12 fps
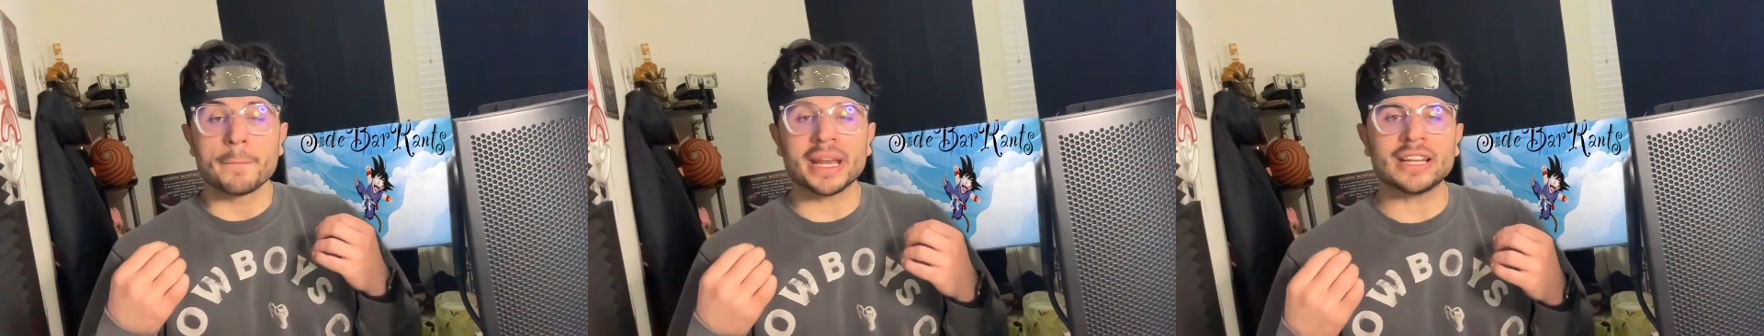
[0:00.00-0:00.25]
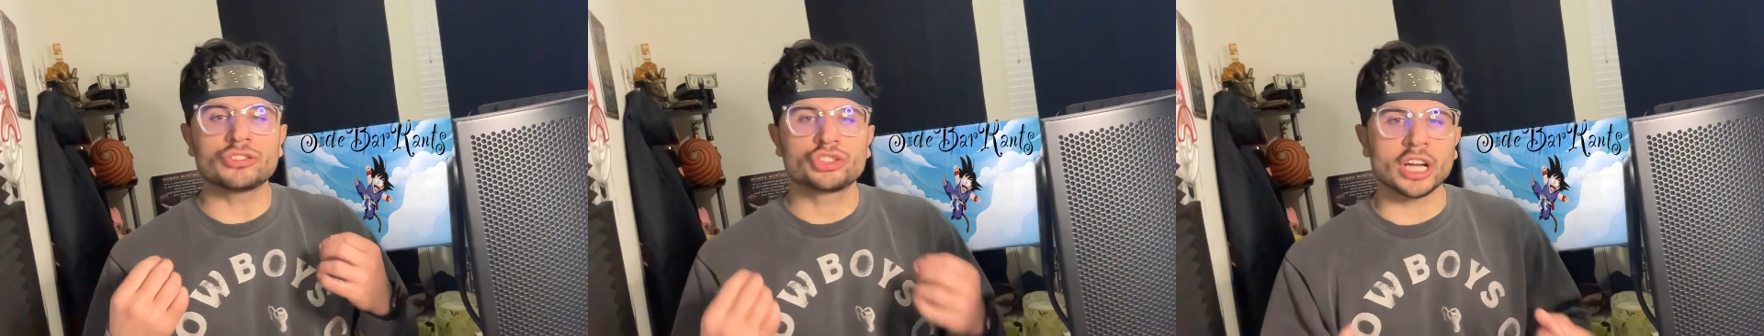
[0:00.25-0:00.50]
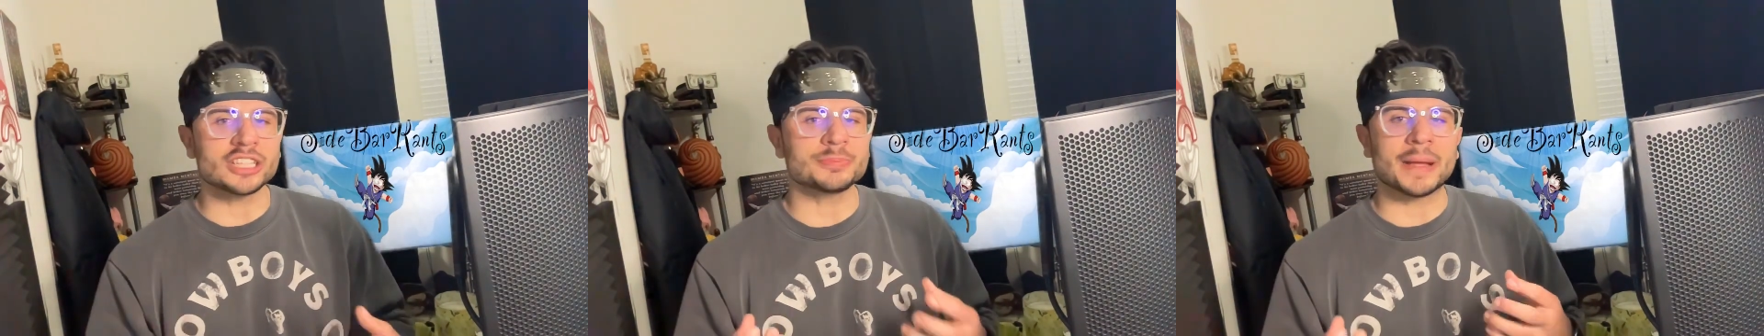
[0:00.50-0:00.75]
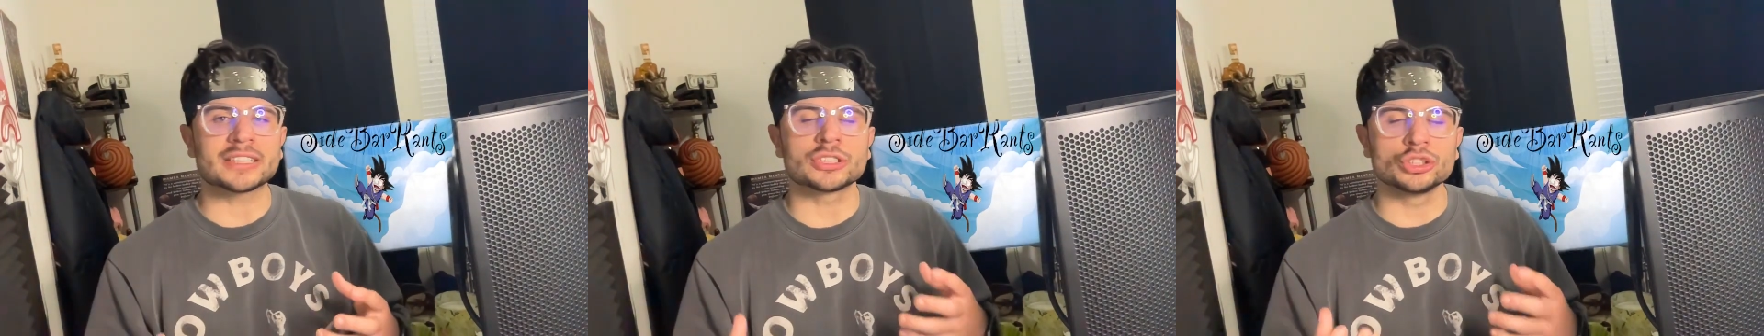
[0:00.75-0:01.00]
but it
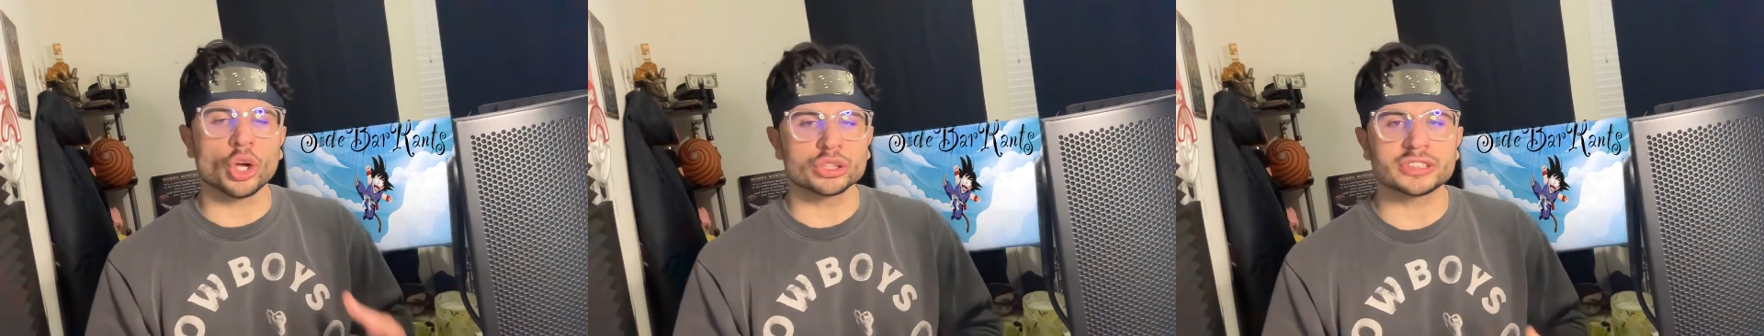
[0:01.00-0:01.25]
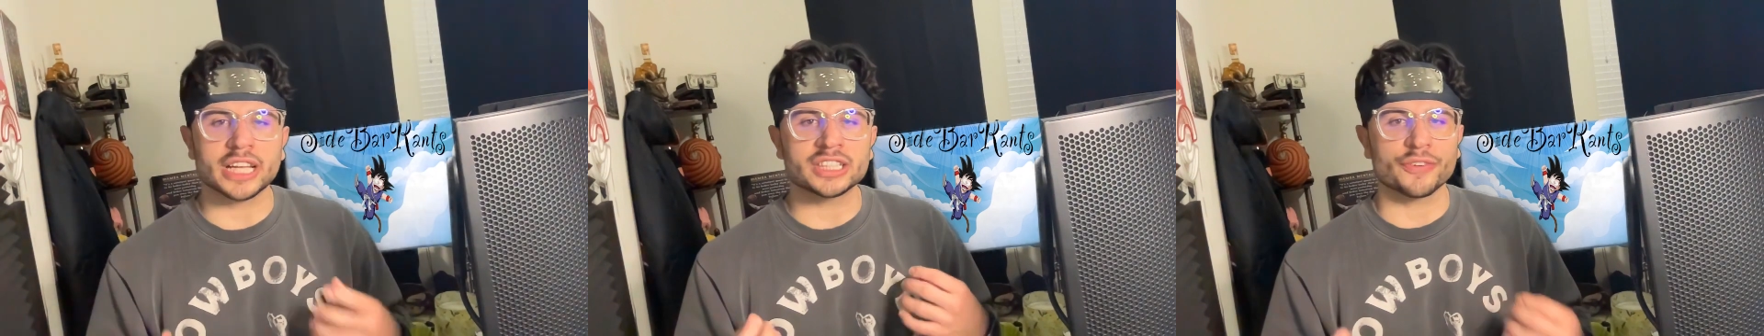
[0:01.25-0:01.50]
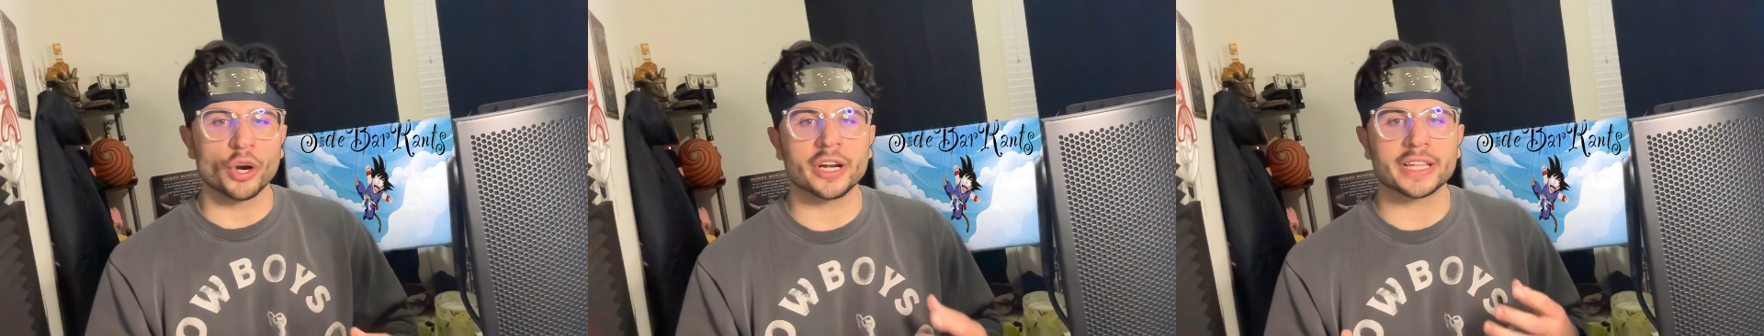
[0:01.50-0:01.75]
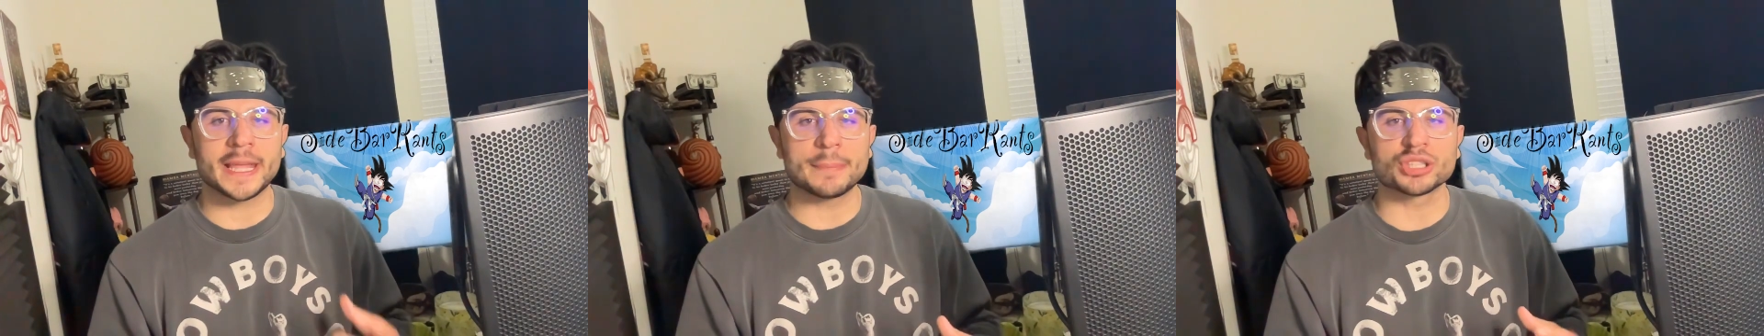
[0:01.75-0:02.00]
just makes no sense for her
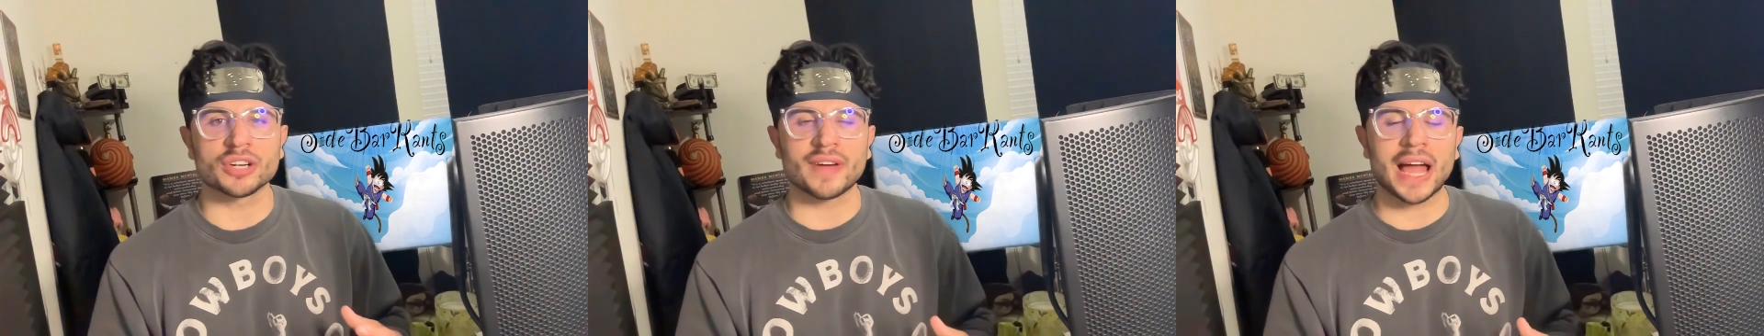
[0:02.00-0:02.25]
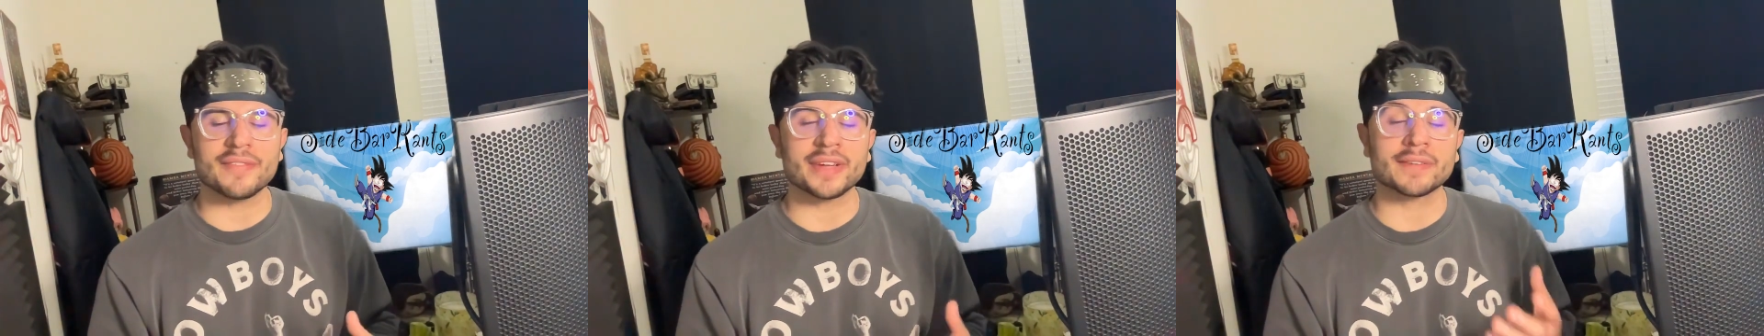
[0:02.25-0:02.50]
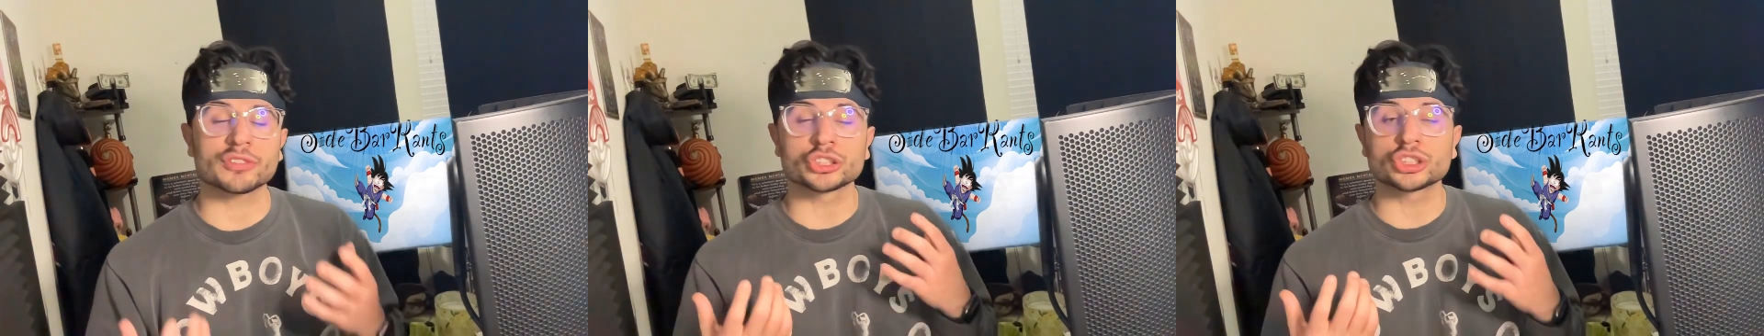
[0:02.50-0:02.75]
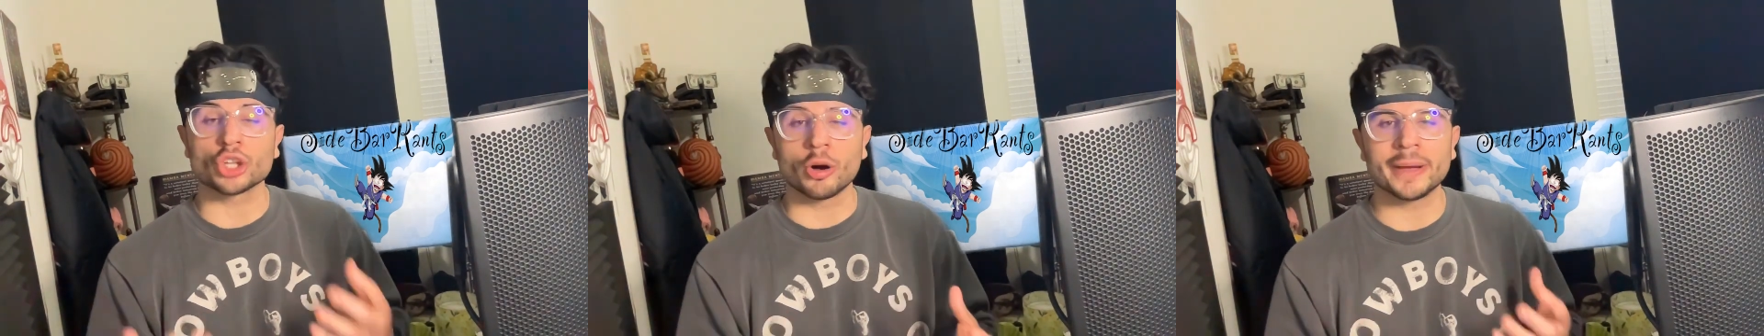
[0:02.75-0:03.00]
to keep surviving after
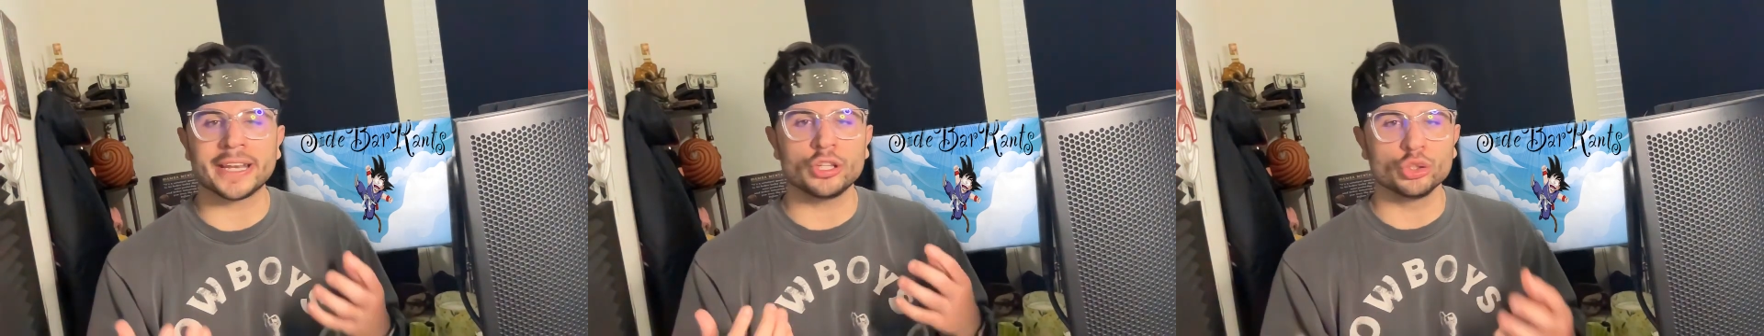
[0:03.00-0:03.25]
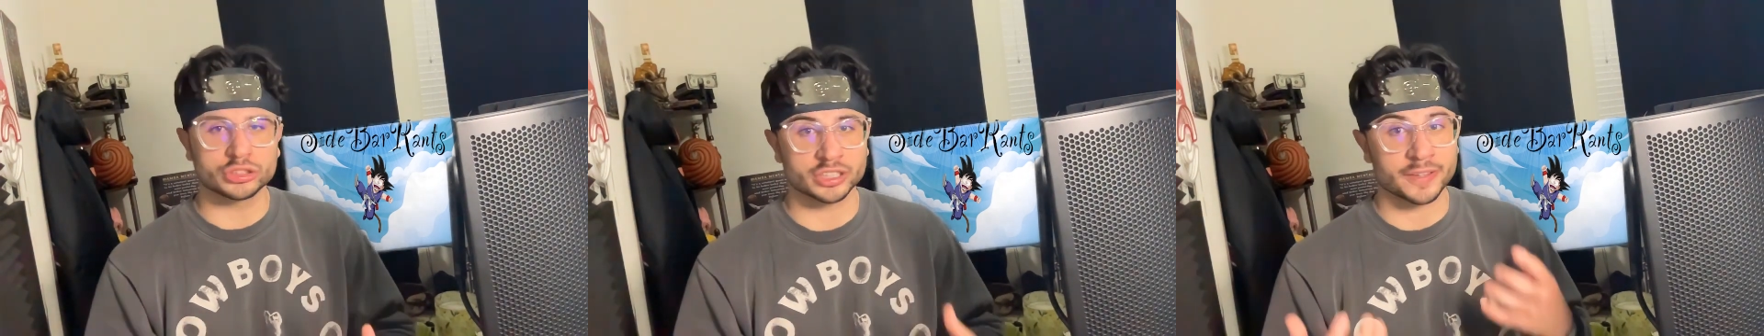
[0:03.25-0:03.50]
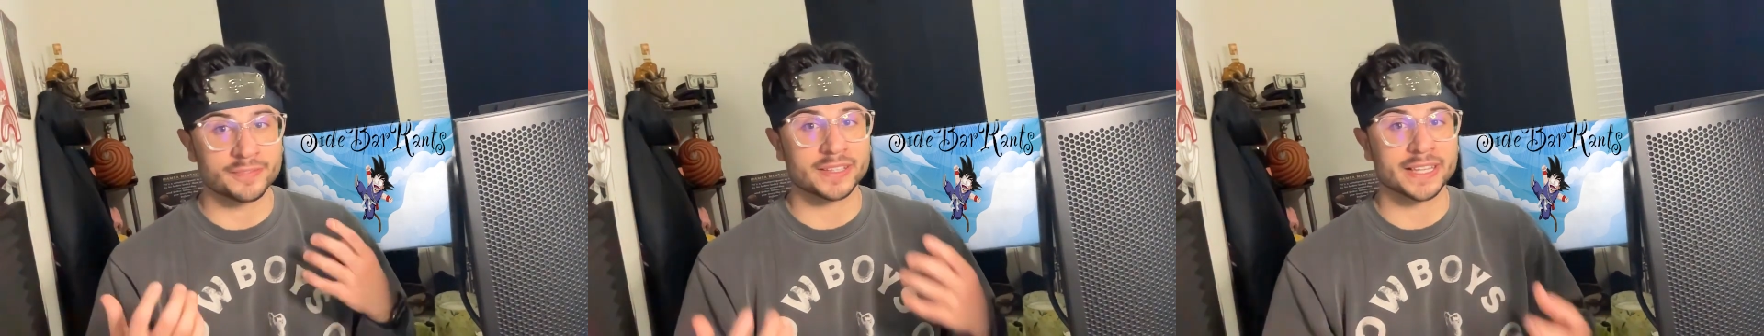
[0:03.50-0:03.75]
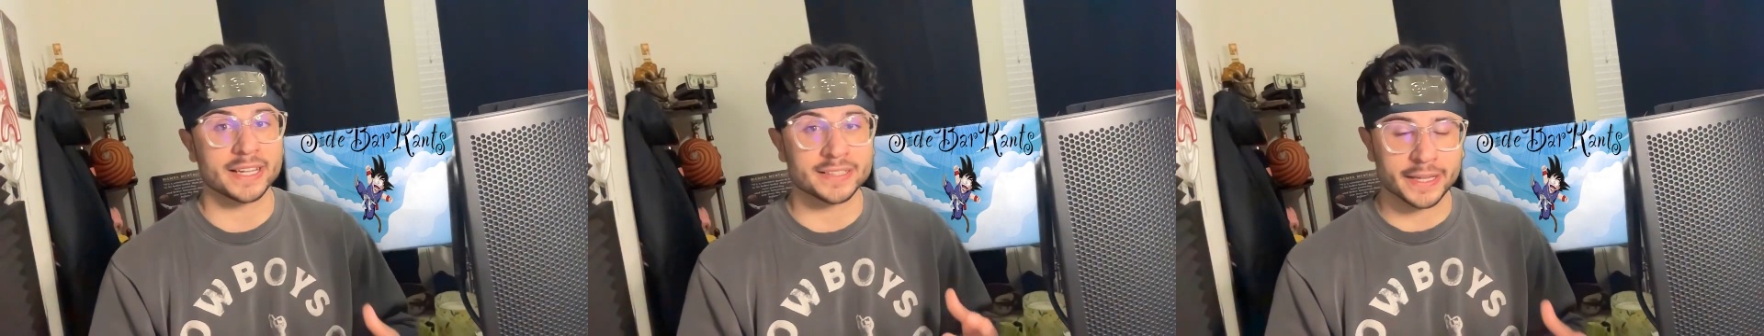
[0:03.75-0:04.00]
so many uses of the
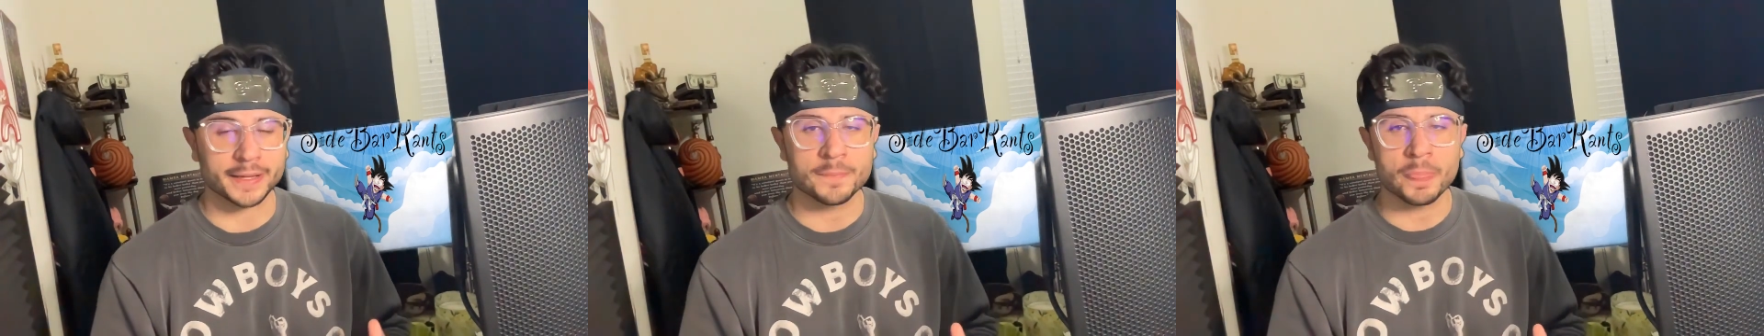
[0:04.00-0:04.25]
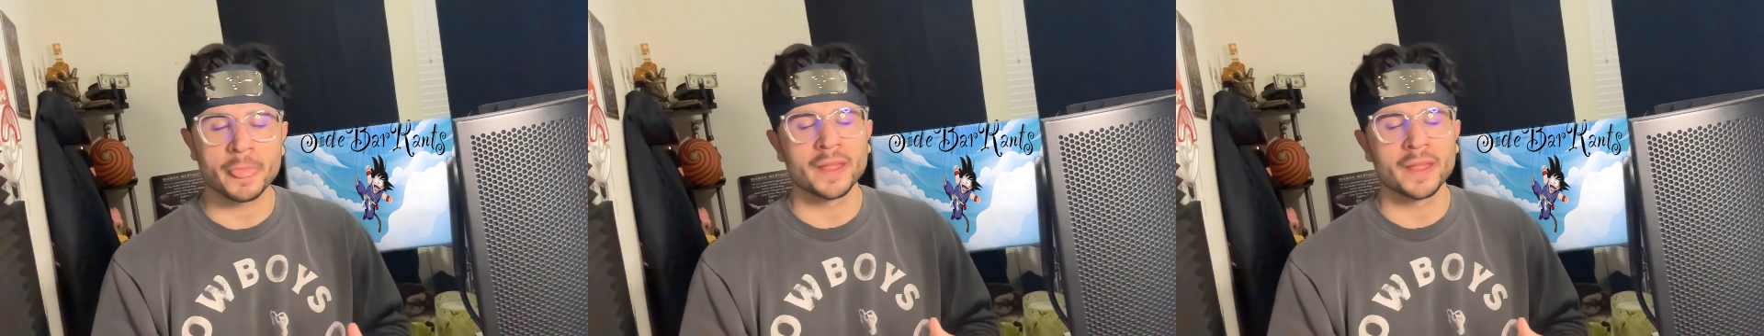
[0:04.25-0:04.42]
technique.